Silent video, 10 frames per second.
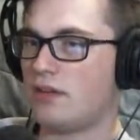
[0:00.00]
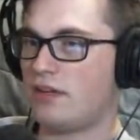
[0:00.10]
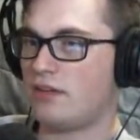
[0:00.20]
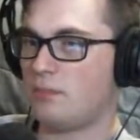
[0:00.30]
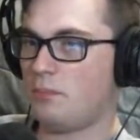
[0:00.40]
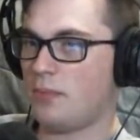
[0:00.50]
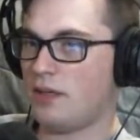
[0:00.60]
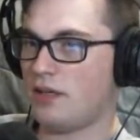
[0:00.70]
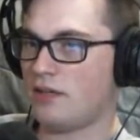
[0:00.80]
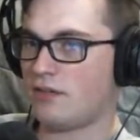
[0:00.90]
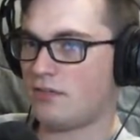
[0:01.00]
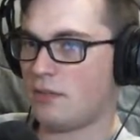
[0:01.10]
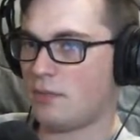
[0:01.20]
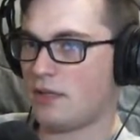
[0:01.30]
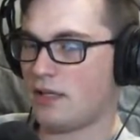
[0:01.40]
Nice pink
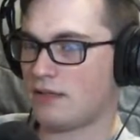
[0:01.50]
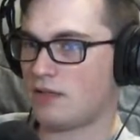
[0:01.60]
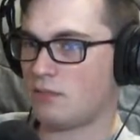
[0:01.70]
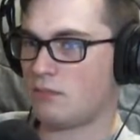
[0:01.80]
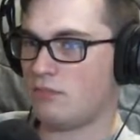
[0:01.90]
ship we got there.